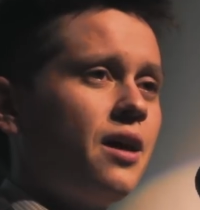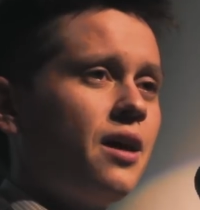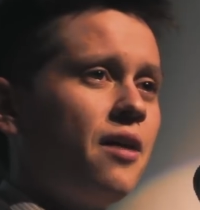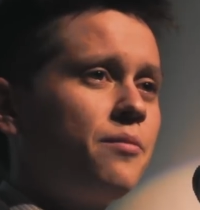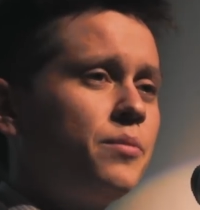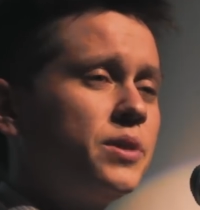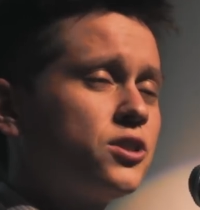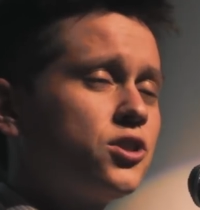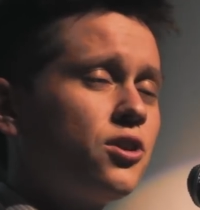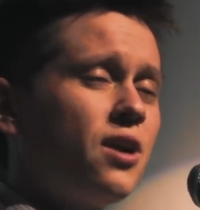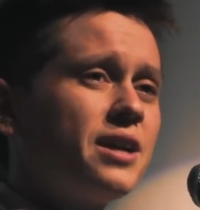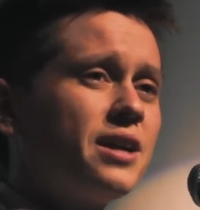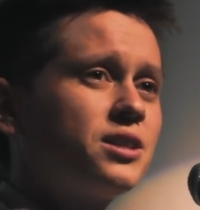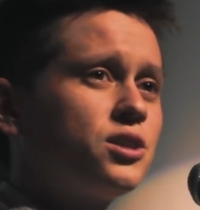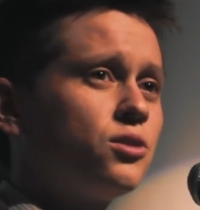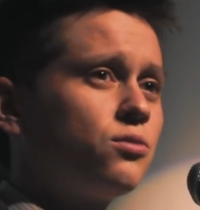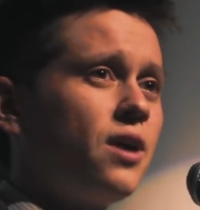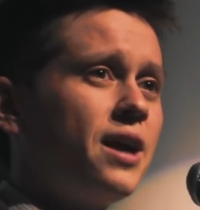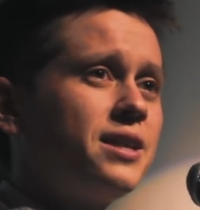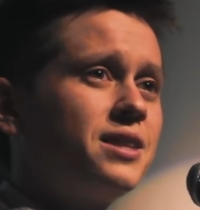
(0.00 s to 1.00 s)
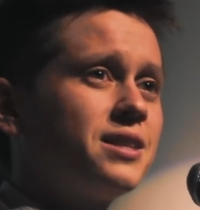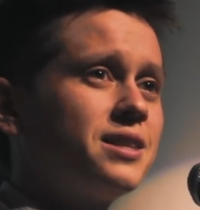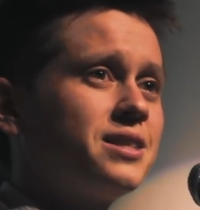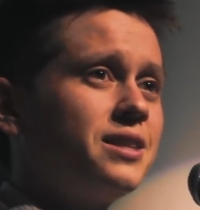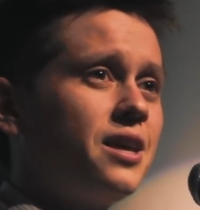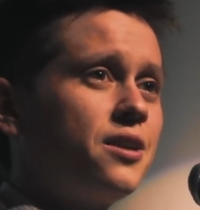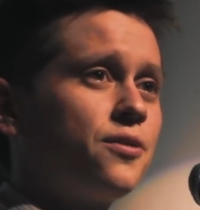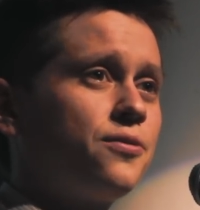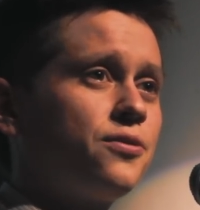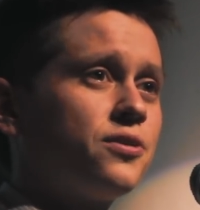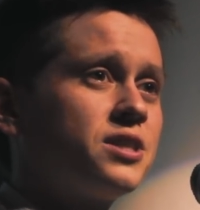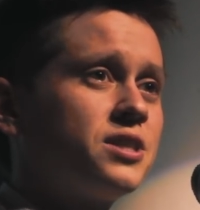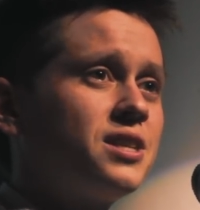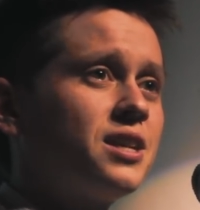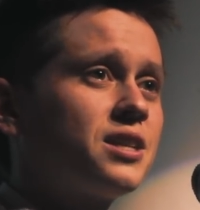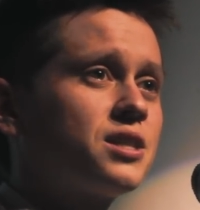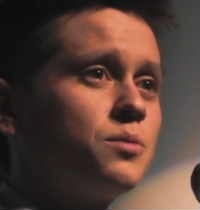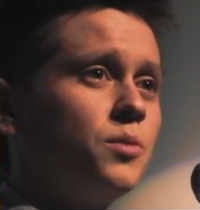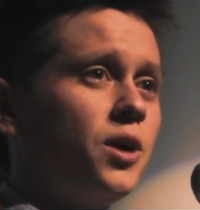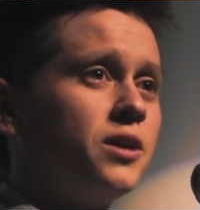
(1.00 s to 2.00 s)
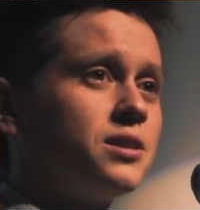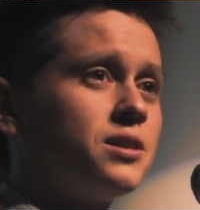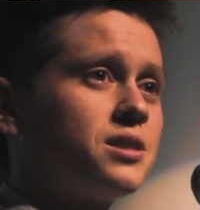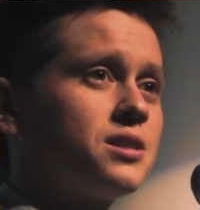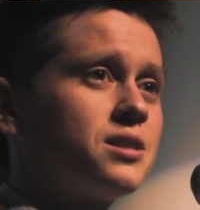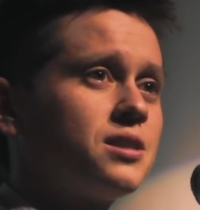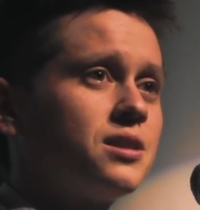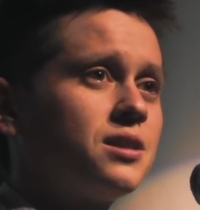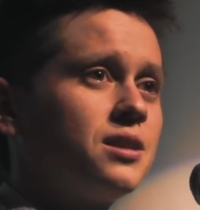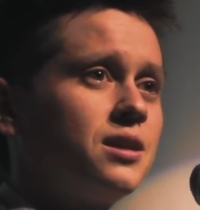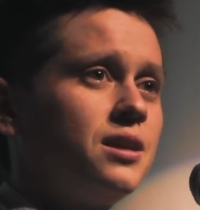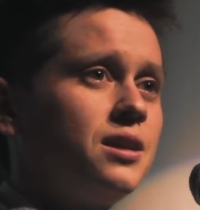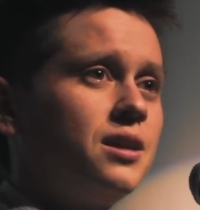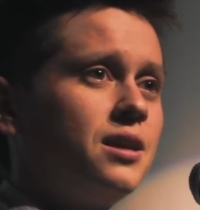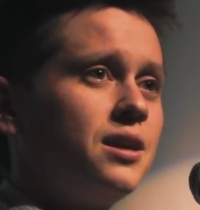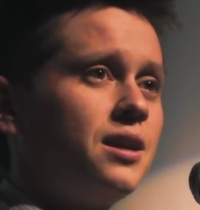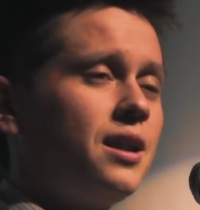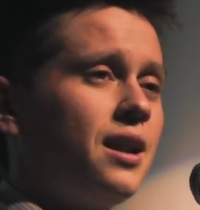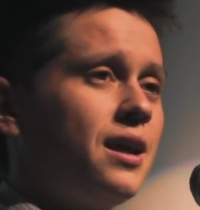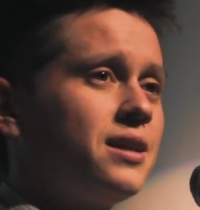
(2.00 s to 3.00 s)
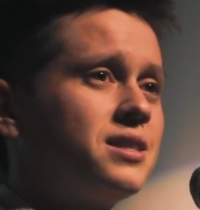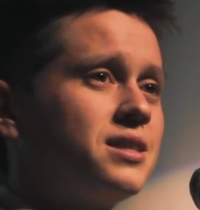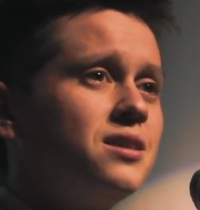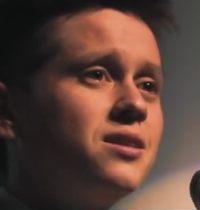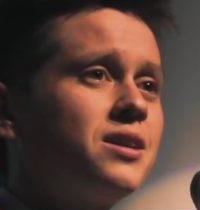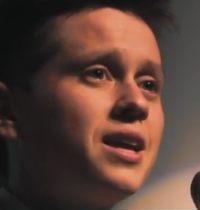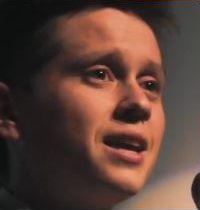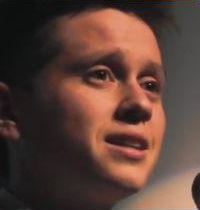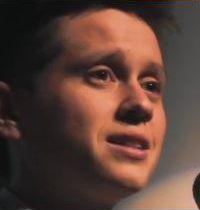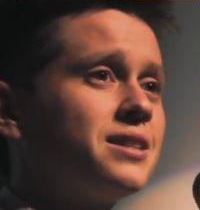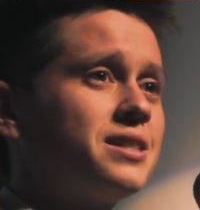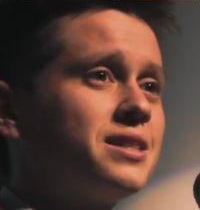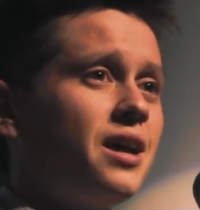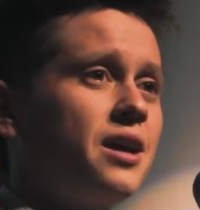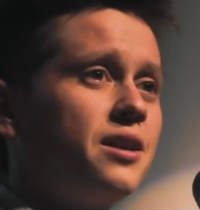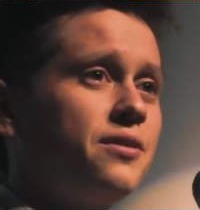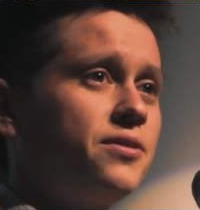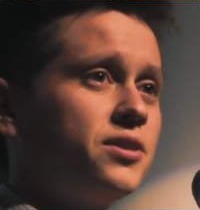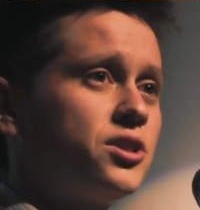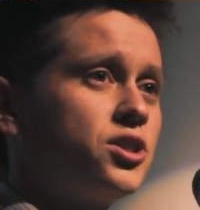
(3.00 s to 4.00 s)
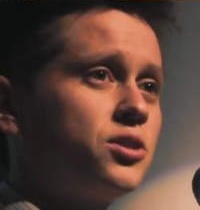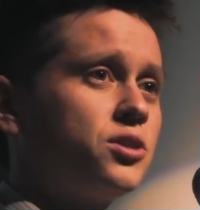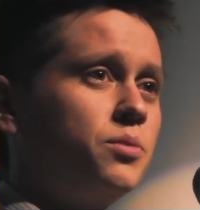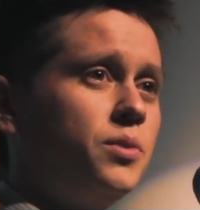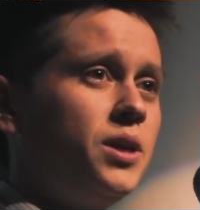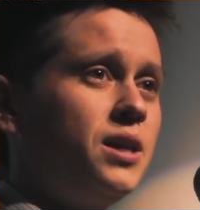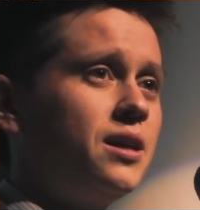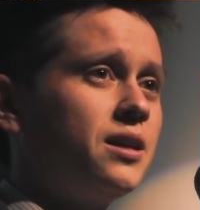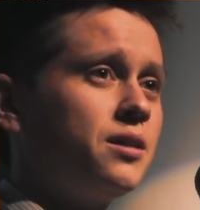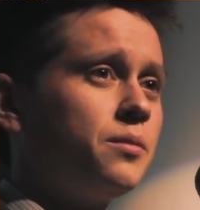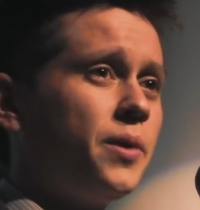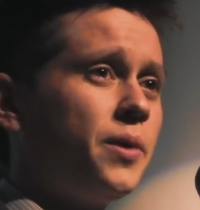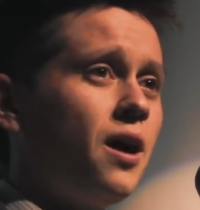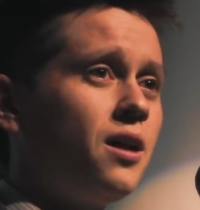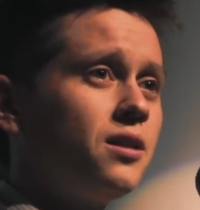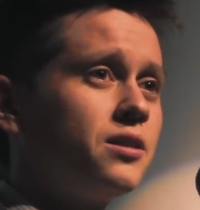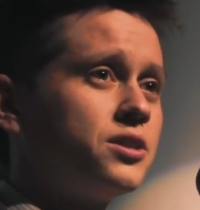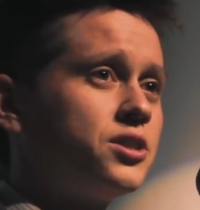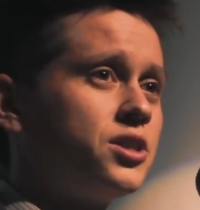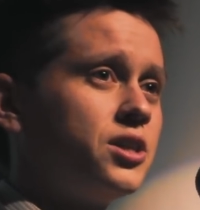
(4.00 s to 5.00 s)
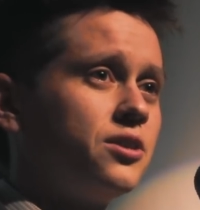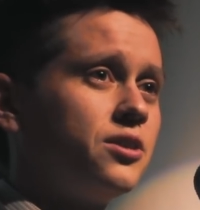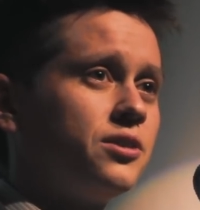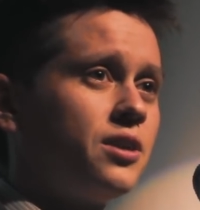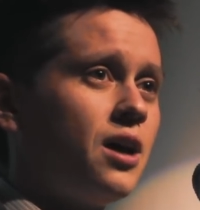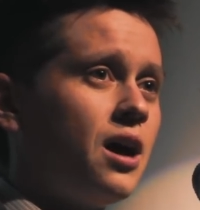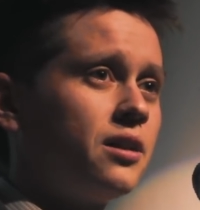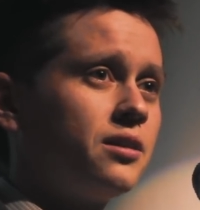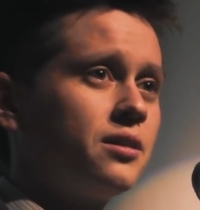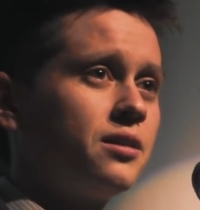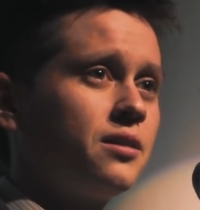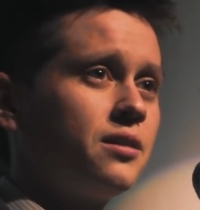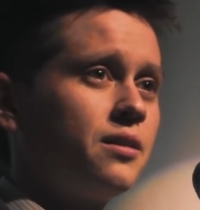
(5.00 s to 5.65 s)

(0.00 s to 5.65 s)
I've been trying to write this letter for 6 months. I still can't decide if it should be an apology or not.